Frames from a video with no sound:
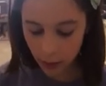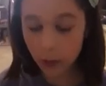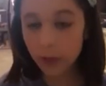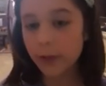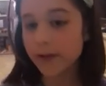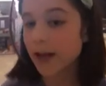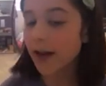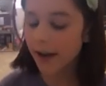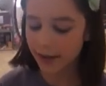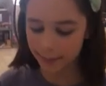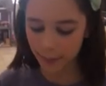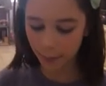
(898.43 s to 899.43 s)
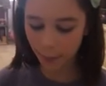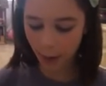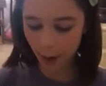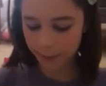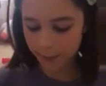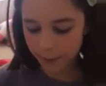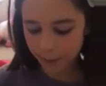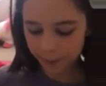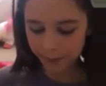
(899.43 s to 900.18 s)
Oh, it's got nice bubble pops.